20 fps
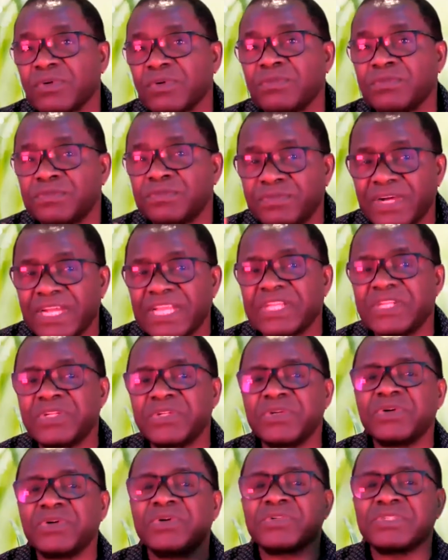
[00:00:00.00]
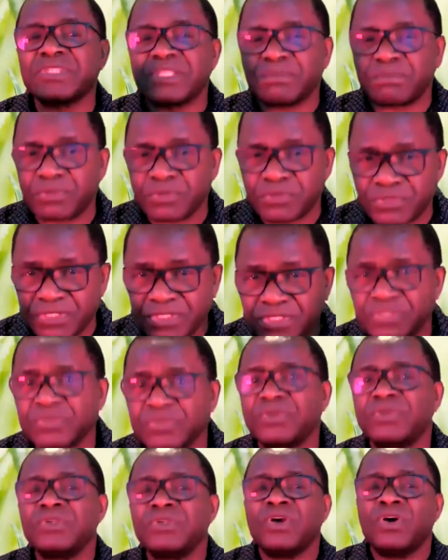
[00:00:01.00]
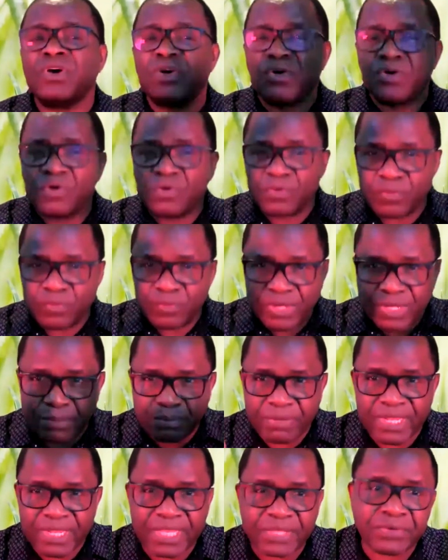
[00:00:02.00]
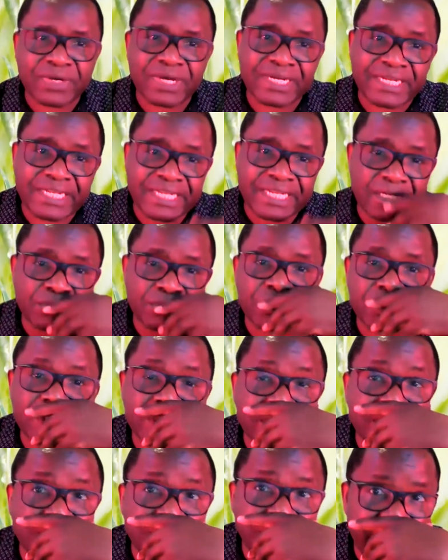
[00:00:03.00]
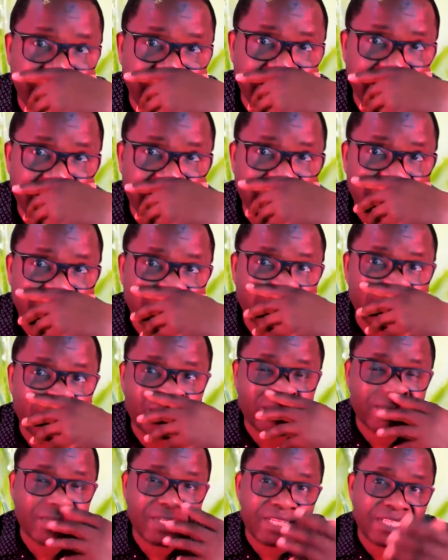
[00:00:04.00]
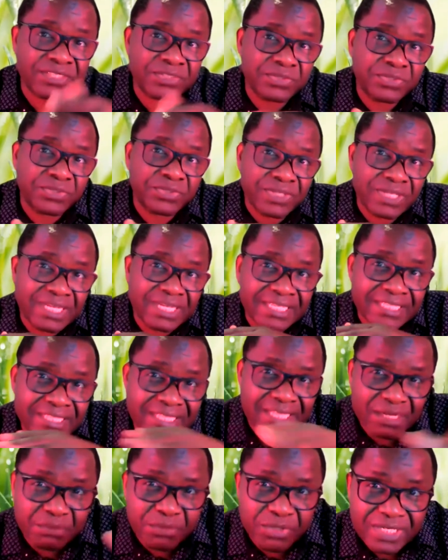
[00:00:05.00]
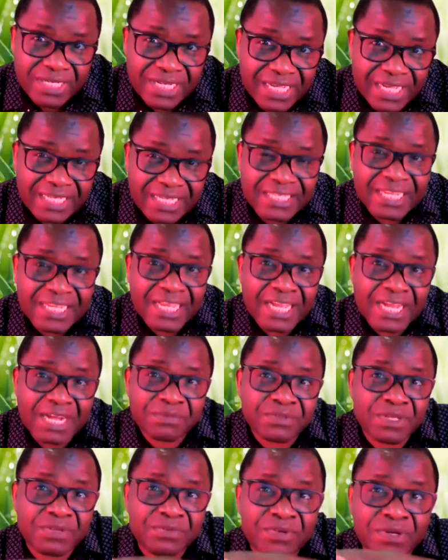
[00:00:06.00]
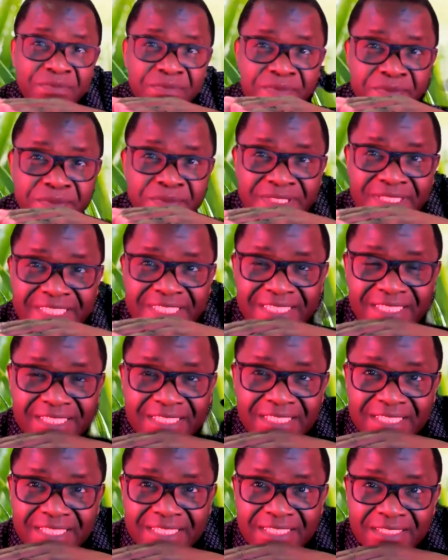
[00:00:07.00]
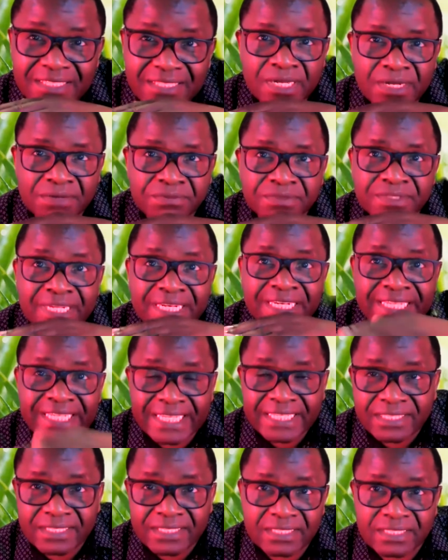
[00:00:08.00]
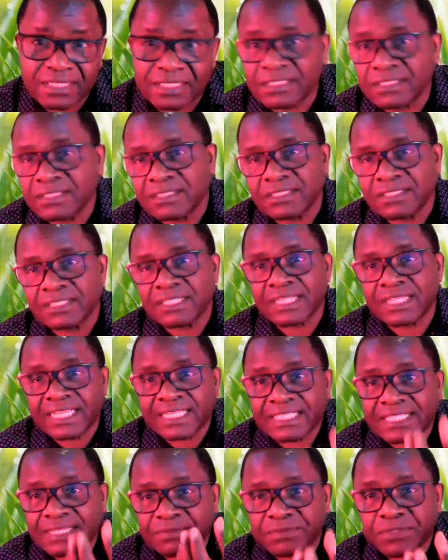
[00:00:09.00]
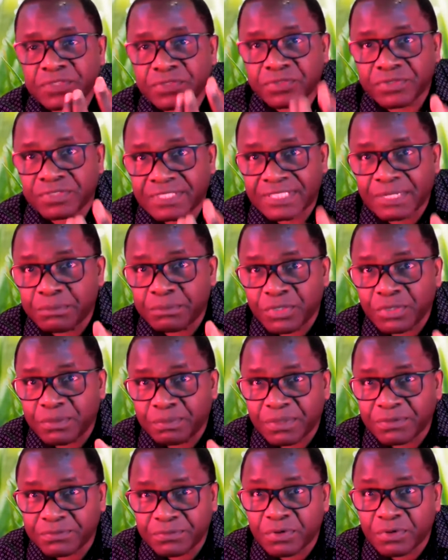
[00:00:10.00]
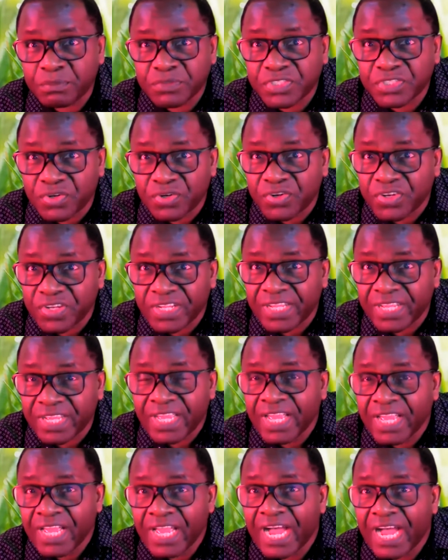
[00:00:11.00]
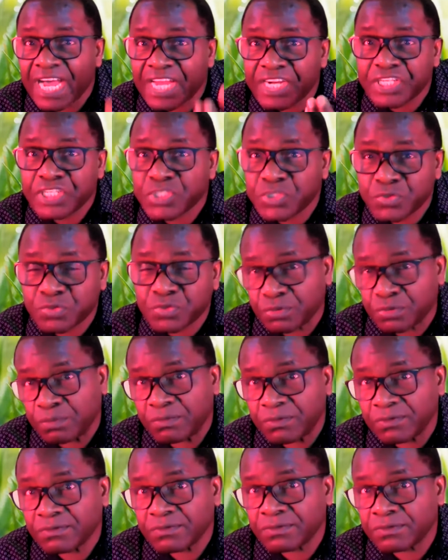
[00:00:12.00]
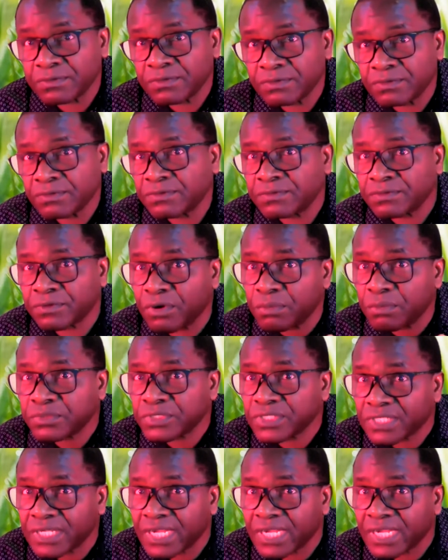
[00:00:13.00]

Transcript: of final deposition whereby your dead body is buried. There is usually a ceremony that after you have been after death, there is a funeral ceremony performed, a ritual performed